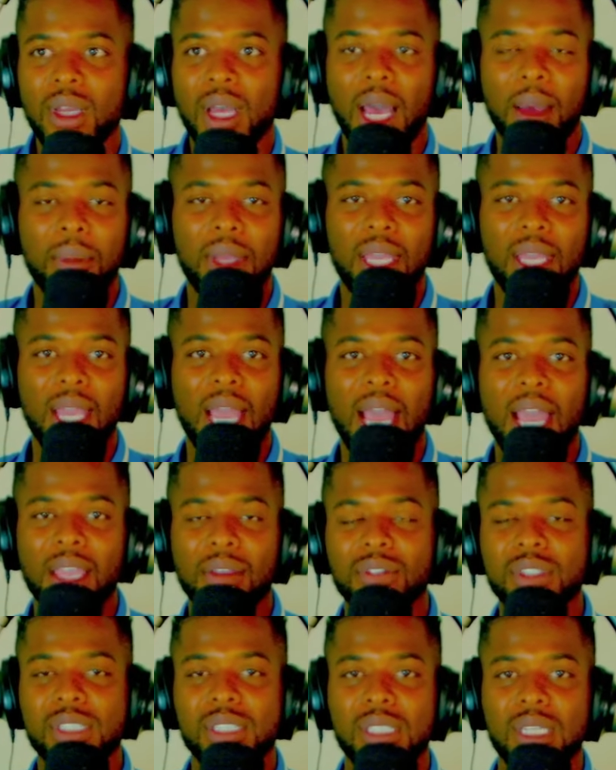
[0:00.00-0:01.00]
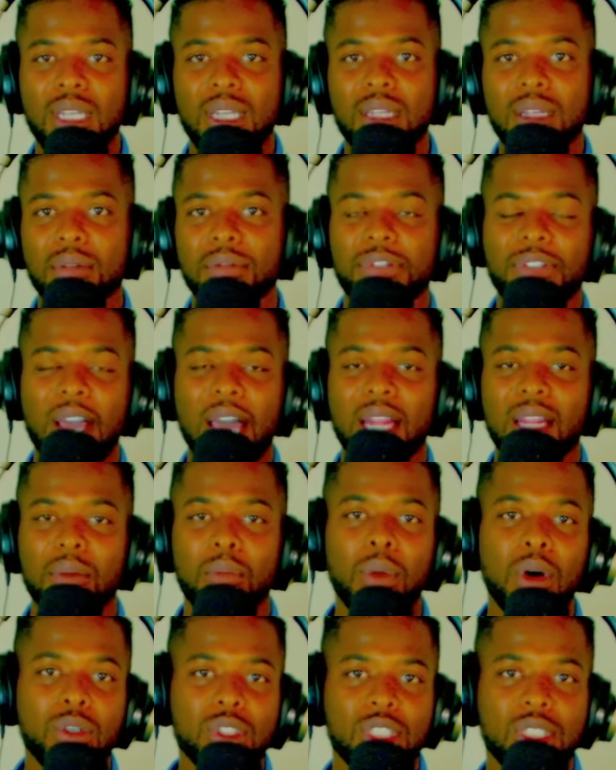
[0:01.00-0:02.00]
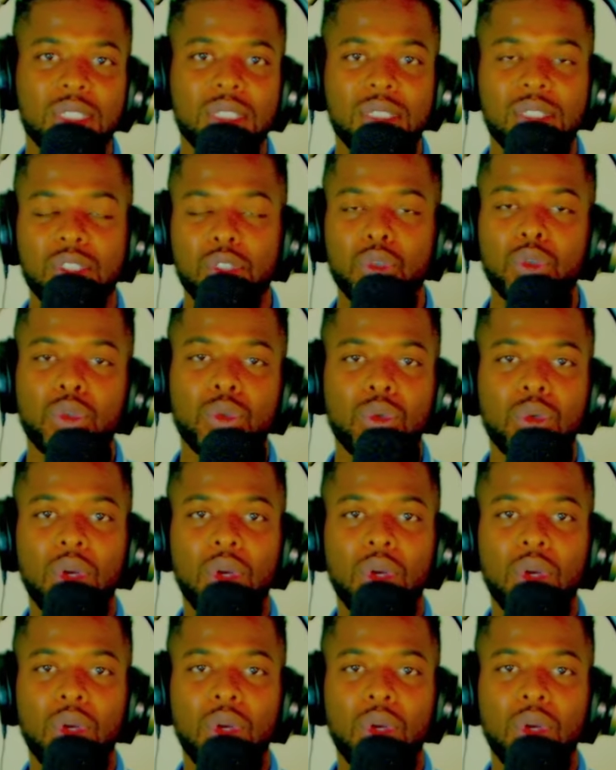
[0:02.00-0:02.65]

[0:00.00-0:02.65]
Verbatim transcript: I mean, I even seen them file a motion to